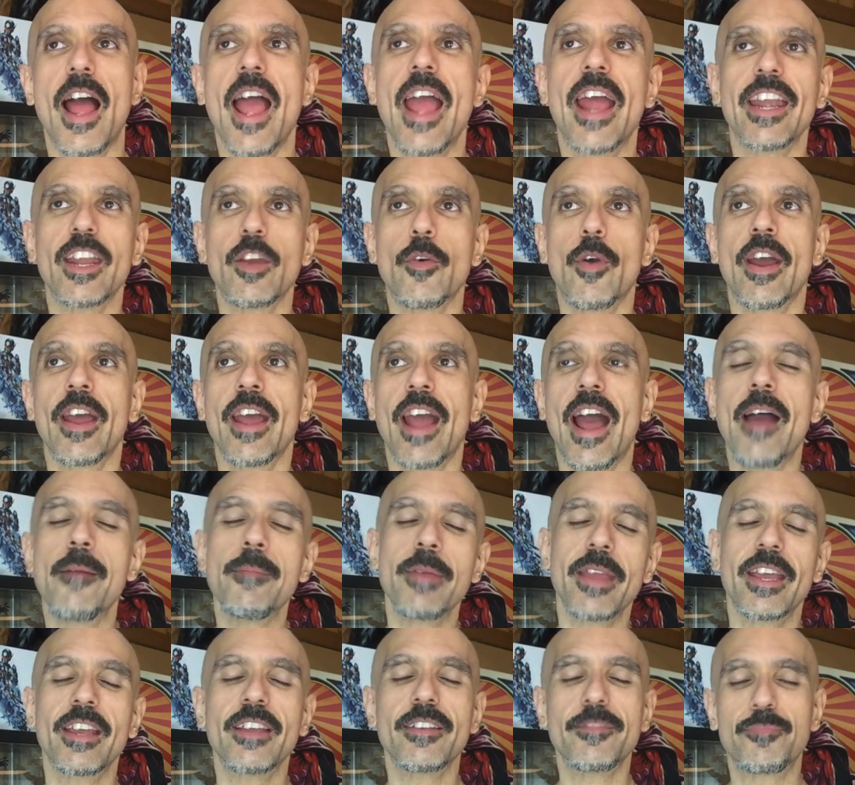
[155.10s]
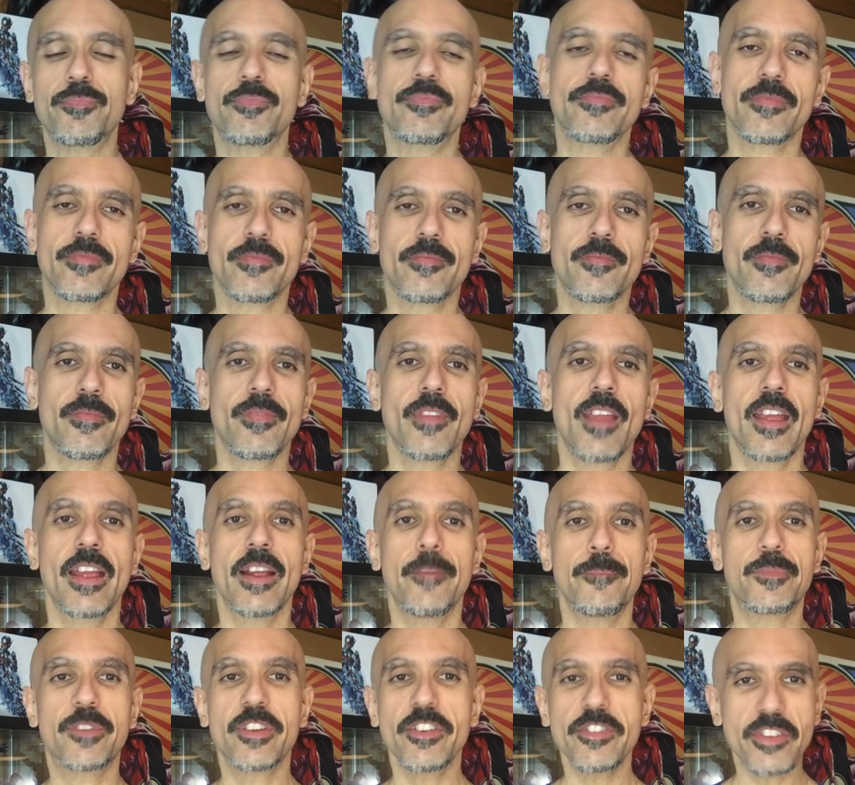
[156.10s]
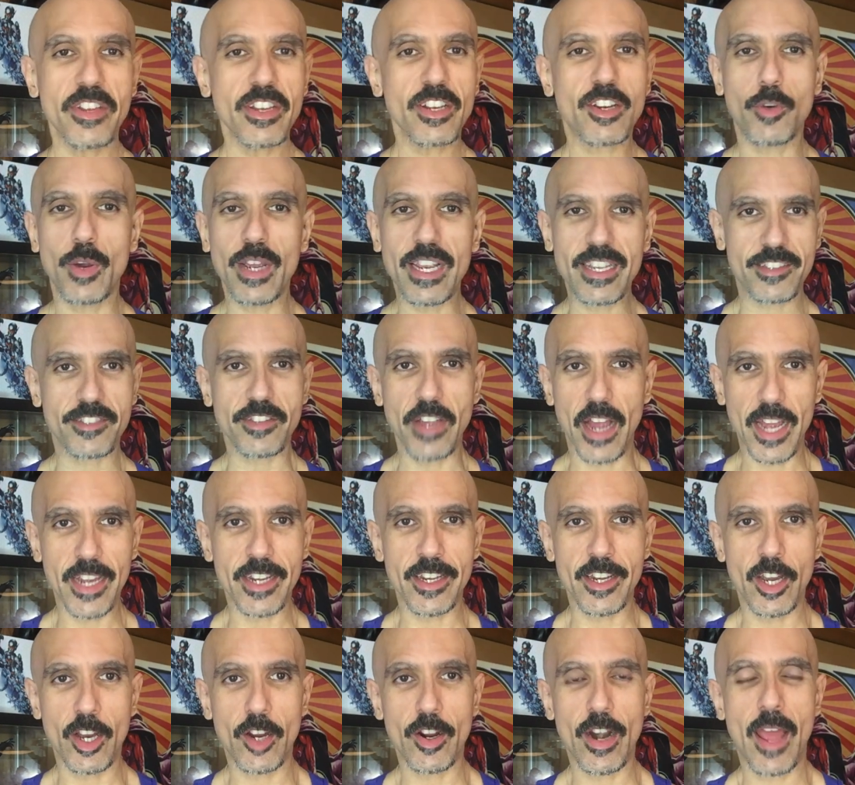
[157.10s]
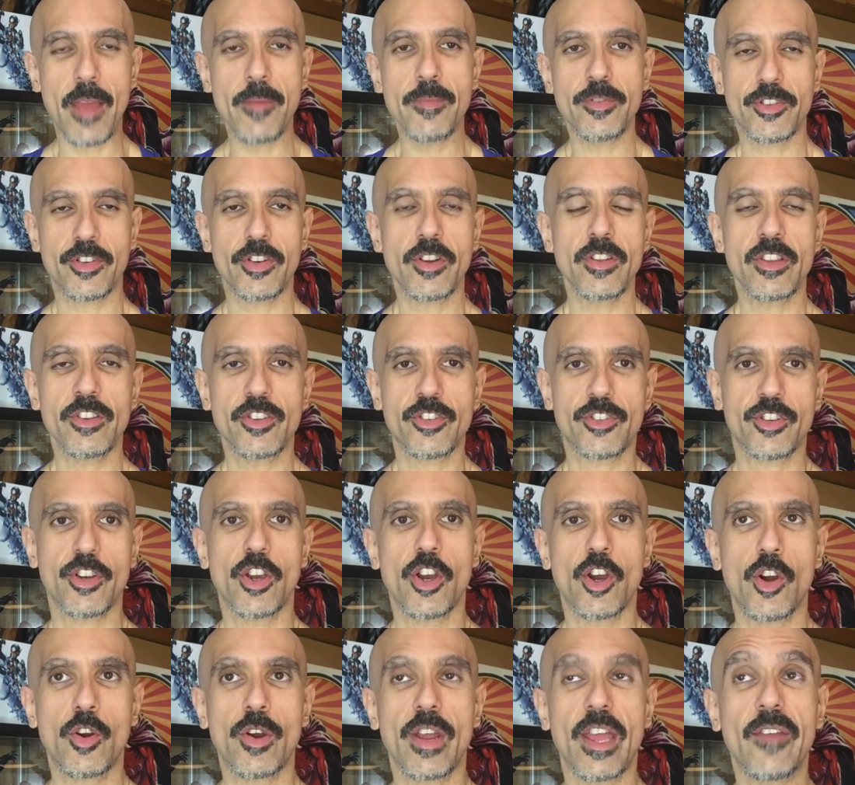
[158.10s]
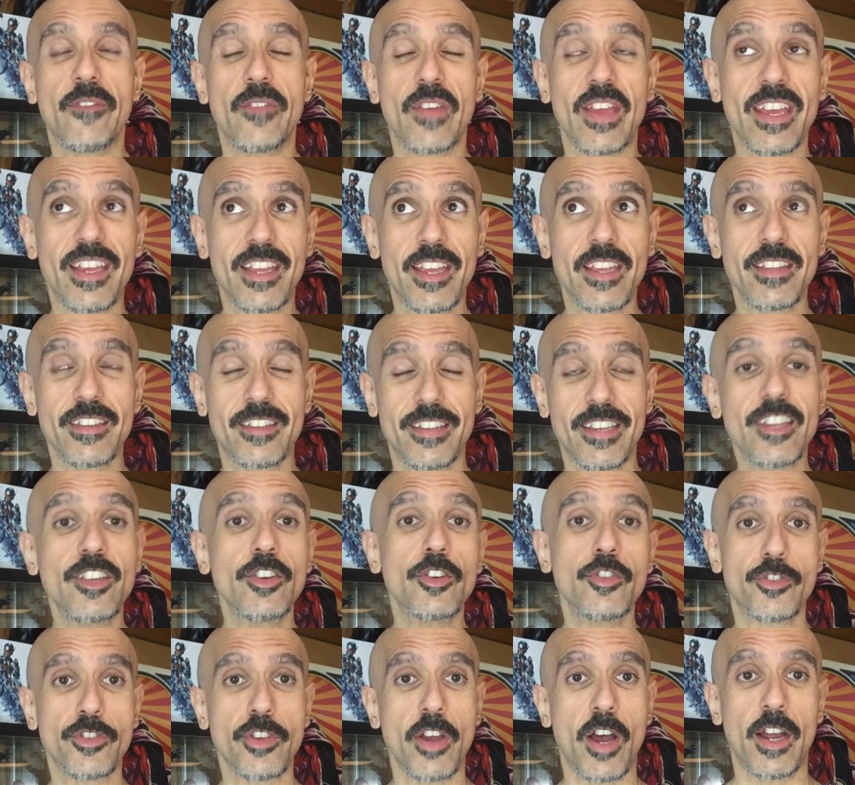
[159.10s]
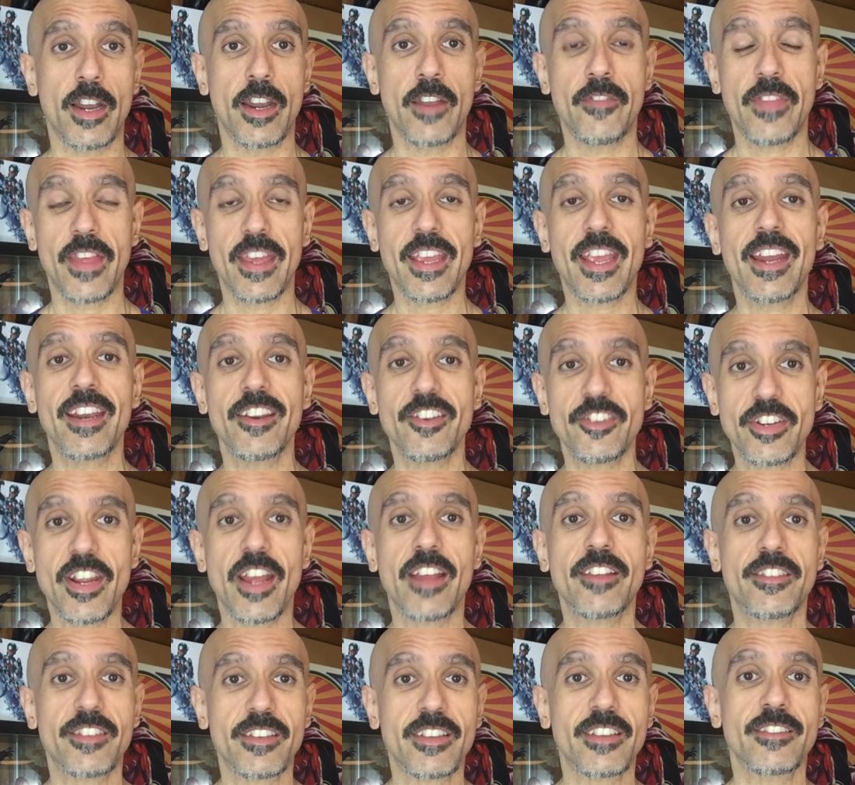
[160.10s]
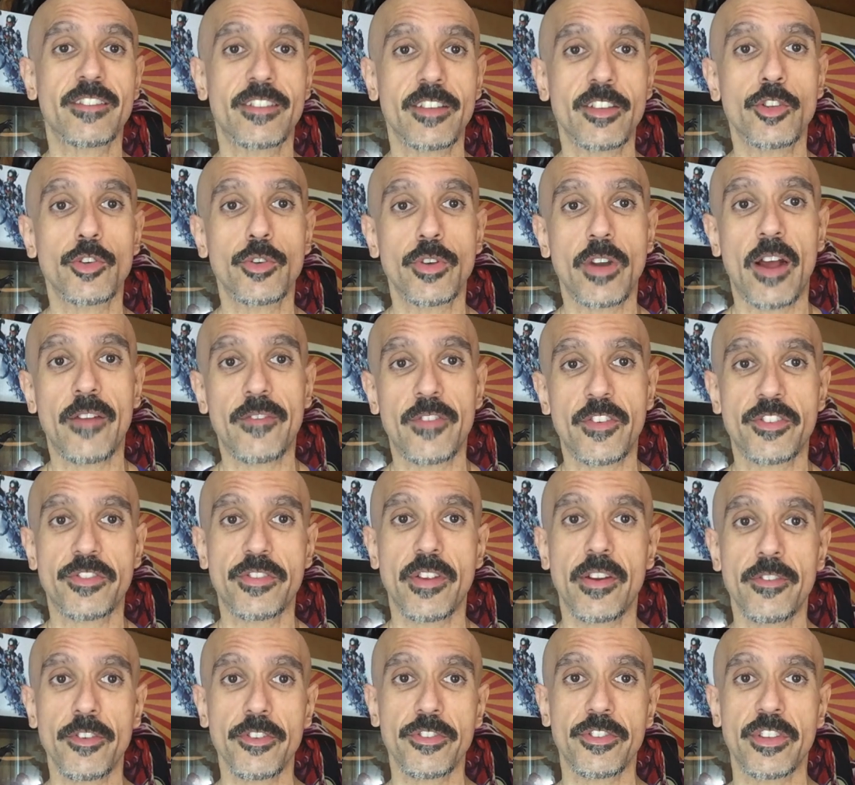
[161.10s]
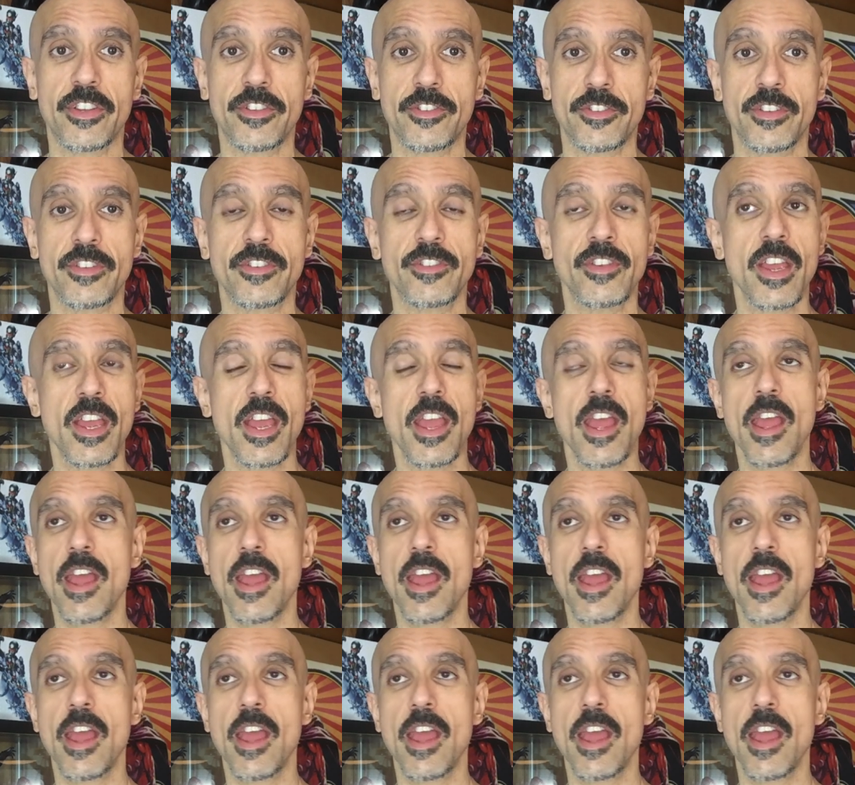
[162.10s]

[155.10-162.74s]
Anyway, I mean, just a quick side note, I'm sure the show, if it continues on, if they get a chance to continue it on for several seasons,